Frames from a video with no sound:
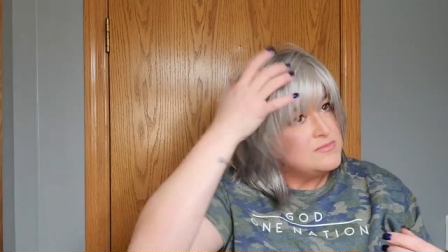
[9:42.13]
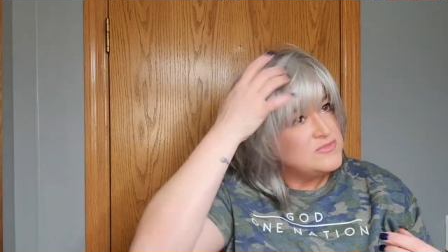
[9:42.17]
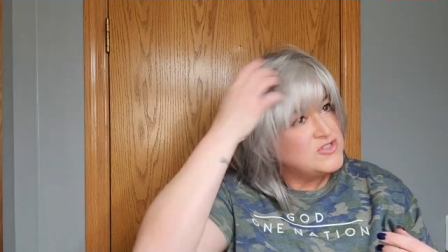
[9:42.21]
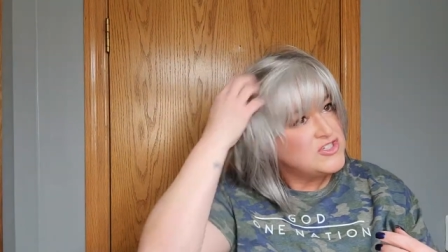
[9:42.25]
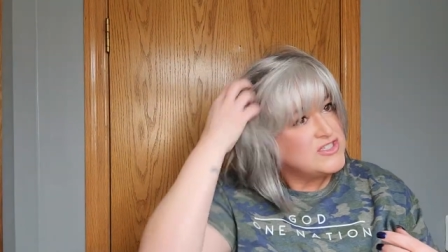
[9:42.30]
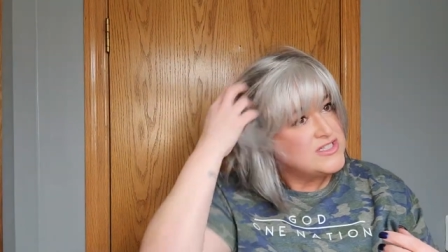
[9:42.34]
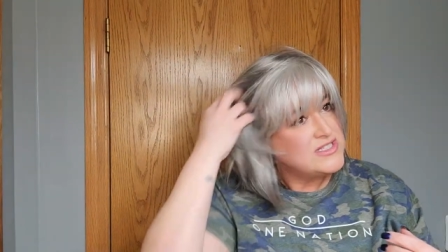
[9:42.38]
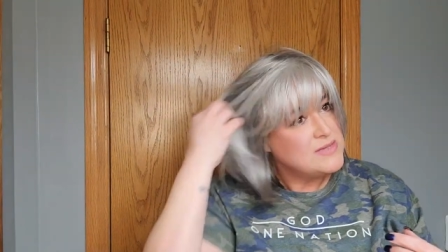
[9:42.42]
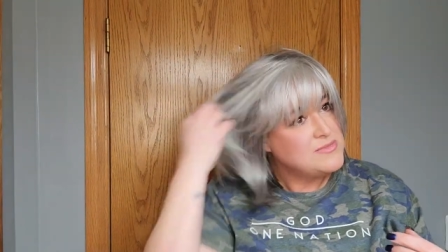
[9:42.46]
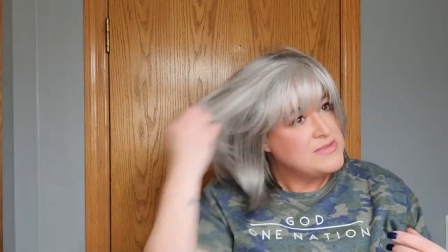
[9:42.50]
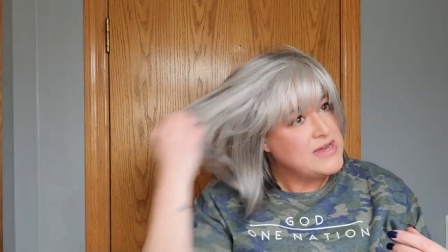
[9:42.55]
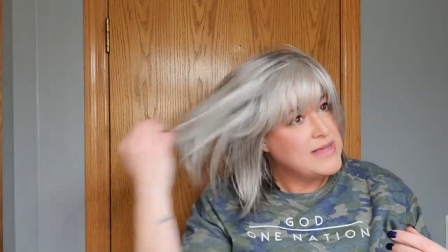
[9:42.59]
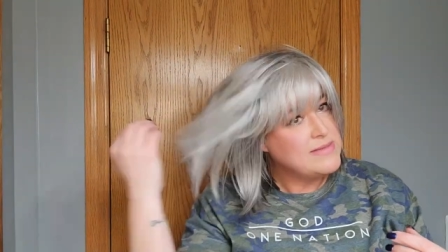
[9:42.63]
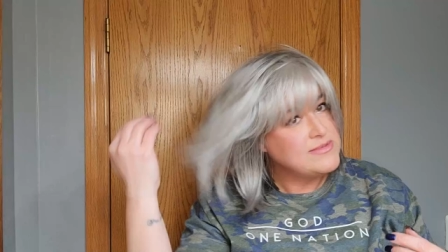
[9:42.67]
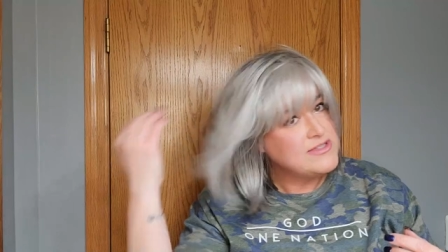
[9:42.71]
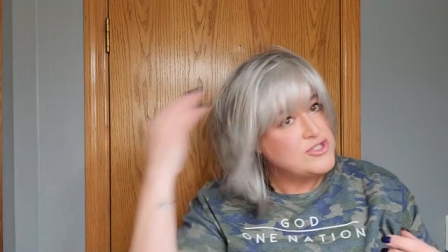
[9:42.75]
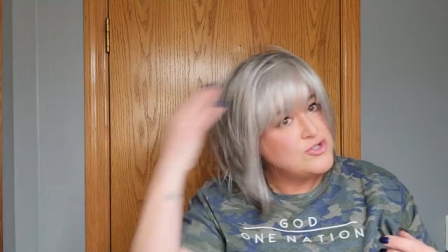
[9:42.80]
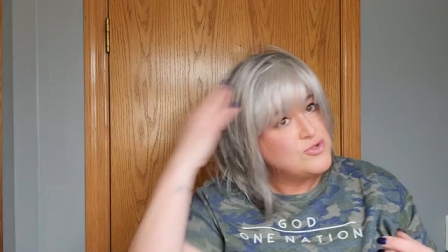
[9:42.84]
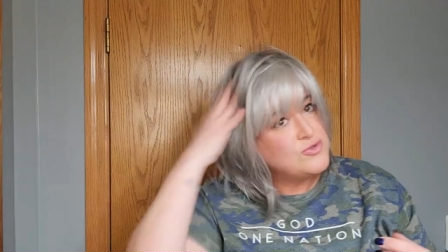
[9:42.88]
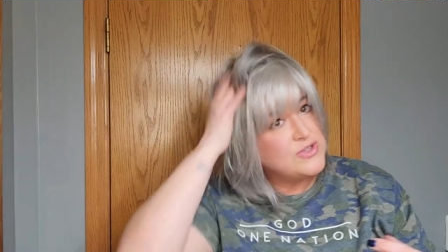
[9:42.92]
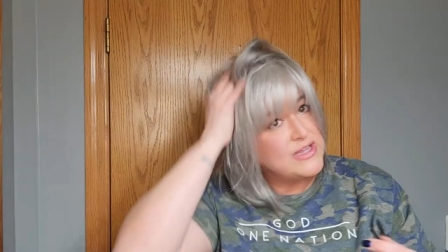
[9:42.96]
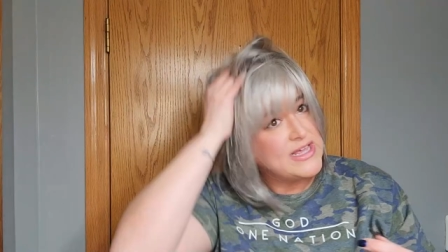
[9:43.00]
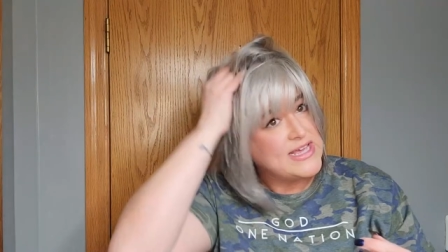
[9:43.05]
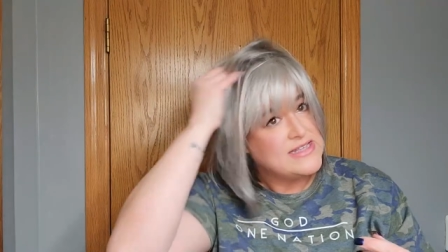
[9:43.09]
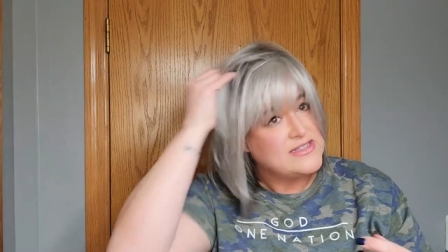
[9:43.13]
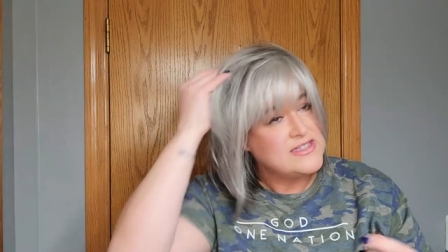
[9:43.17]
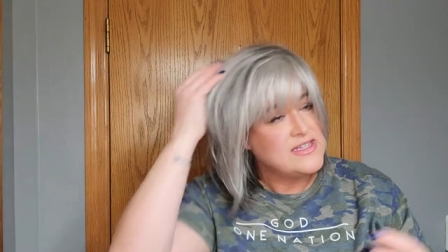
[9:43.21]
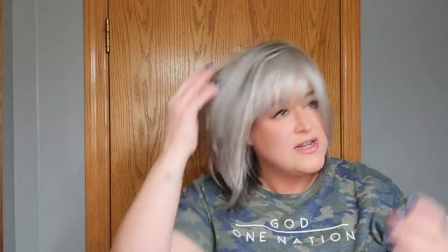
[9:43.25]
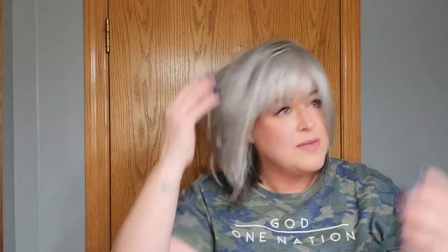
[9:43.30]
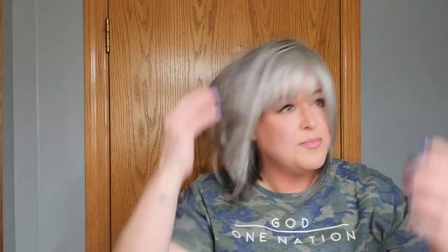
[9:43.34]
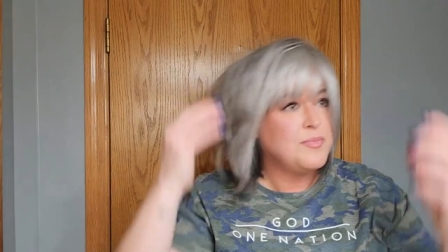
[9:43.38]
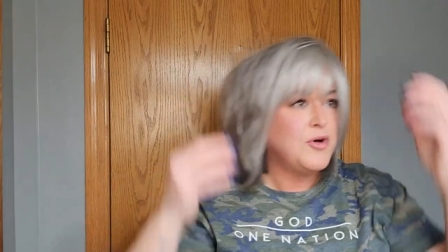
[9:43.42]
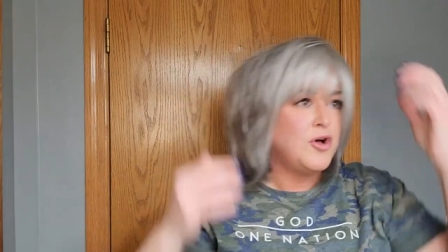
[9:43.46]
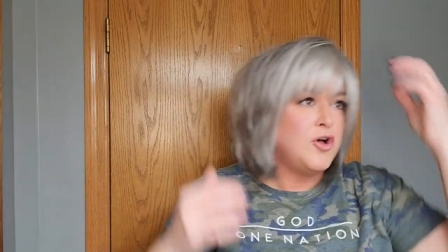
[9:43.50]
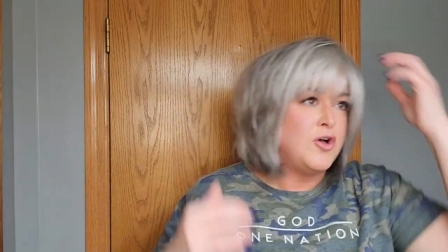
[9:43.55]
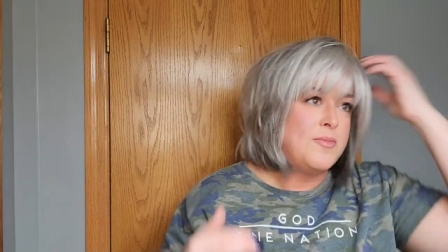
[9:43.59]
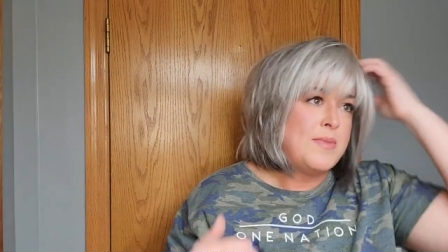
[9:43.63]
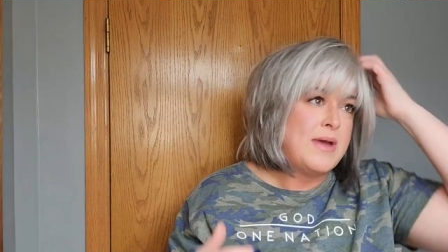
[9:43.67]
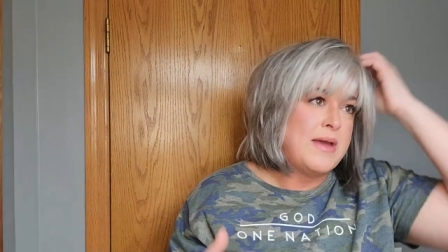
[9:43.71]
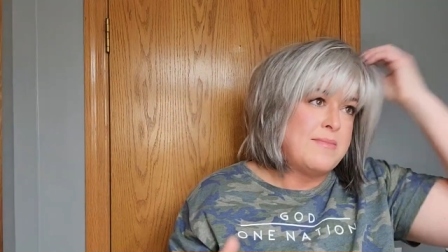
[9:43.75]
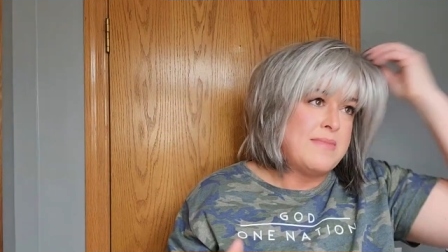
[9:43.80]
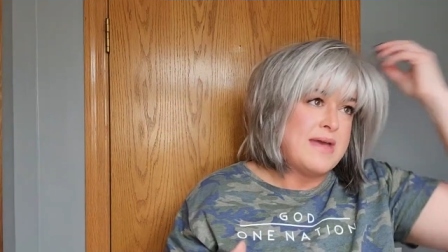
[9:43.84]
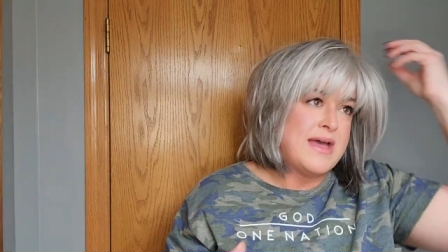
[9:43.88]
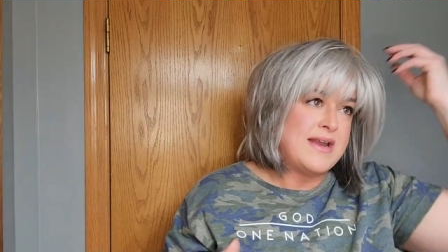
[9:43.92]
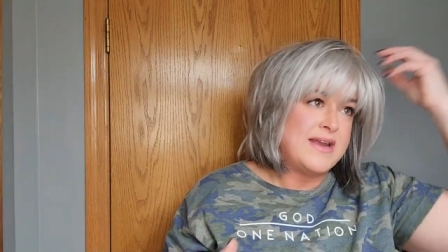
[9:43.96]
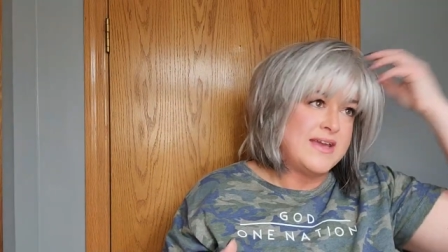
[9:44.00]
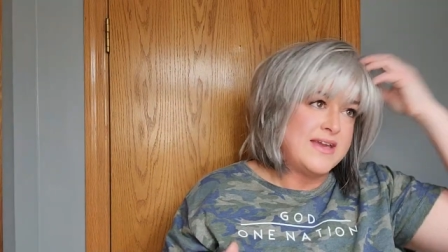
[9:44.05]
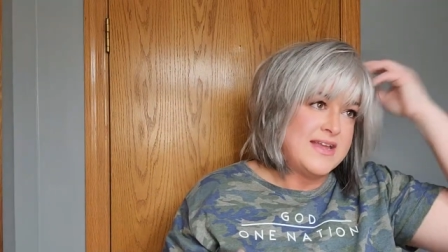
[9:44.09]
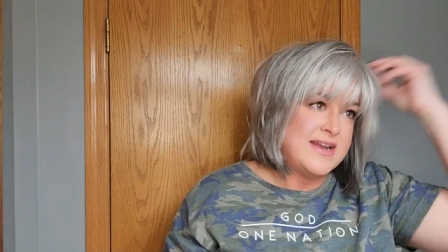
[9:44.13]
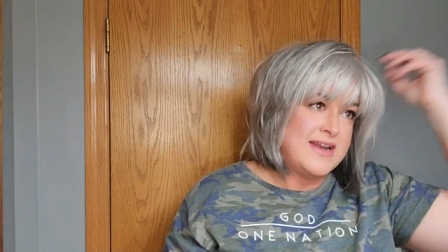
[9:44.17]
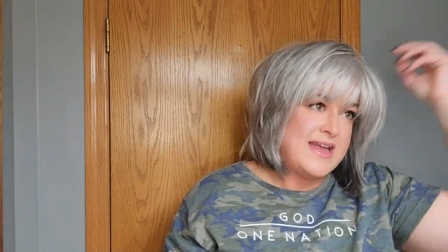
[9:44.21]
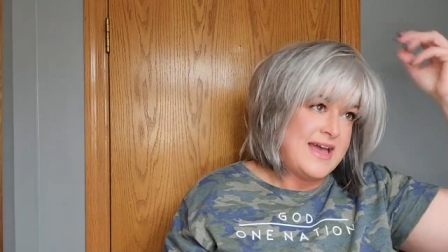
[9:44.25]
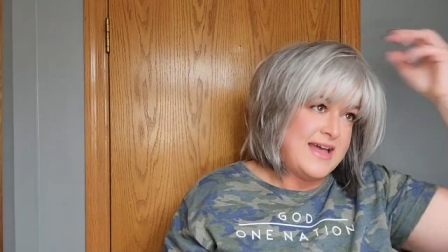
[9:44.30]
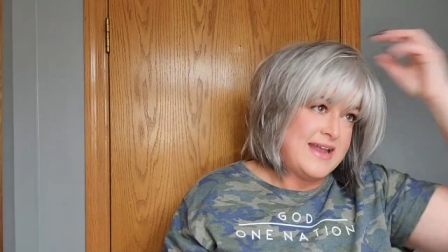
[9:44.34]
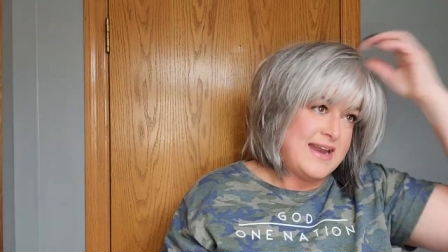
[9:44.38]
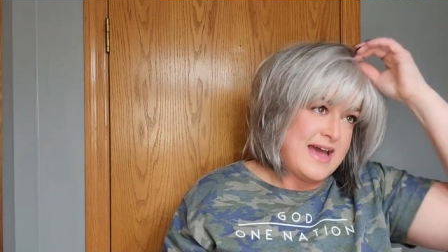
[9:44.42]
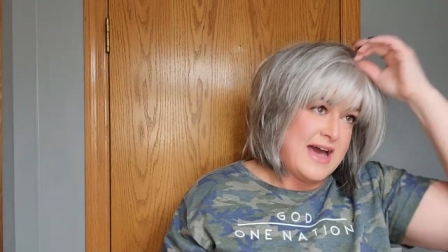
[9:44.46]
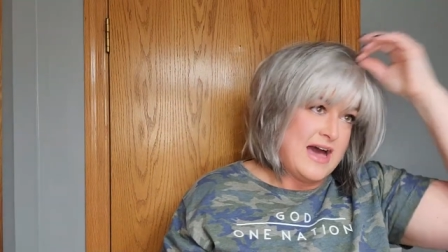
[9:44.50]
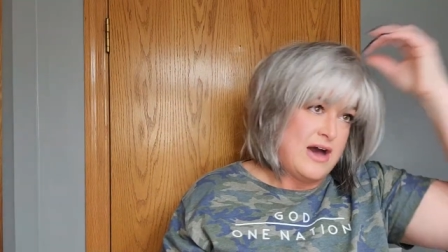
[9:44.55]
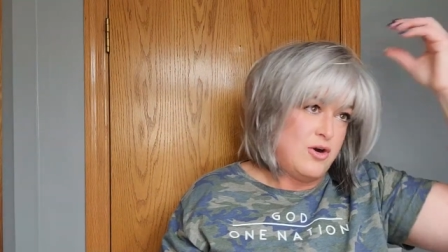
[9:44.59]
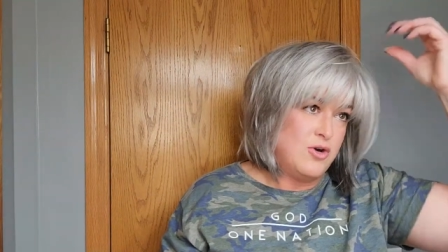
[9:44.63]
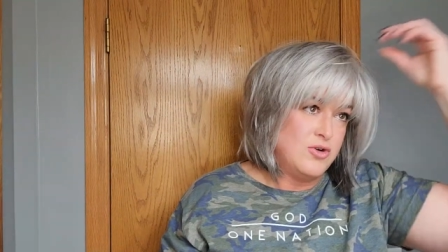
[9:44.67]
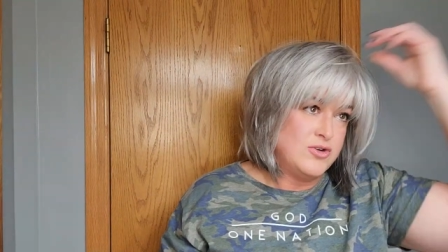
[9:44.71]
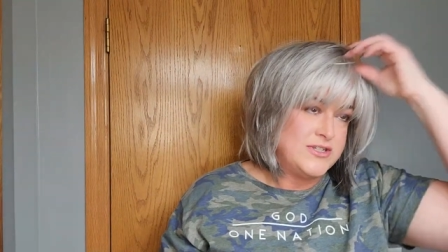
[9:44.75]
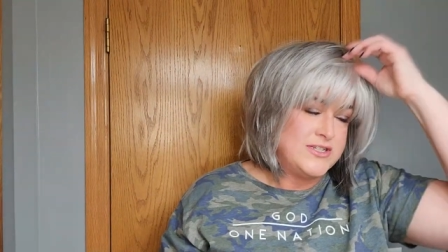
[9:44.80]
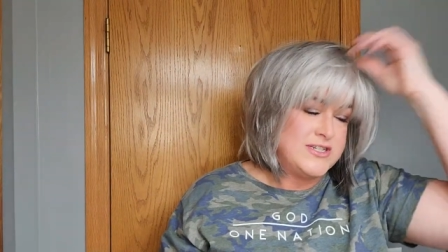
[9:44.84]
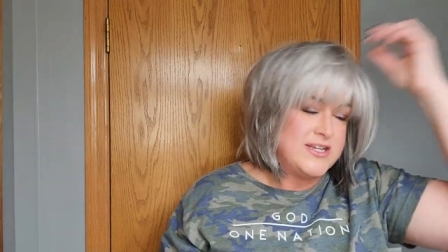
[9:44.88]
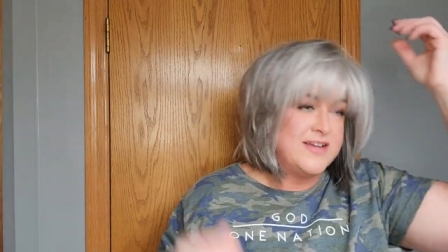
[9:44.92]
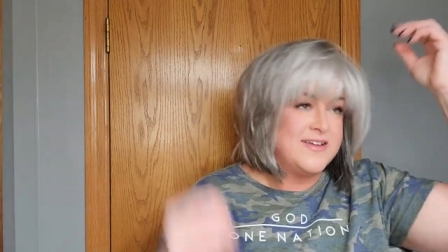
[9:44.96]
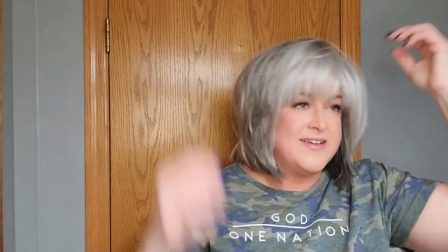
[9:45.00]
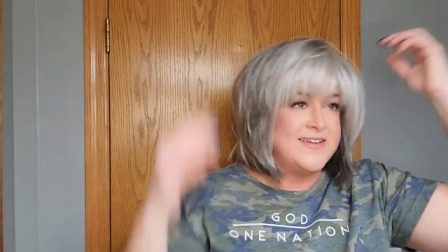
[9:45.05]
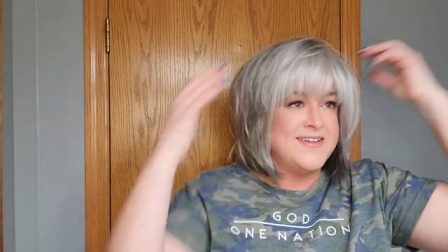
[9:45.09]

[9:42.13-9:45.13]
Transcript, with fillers: just sometimes too lazy to pull my mannequin head out.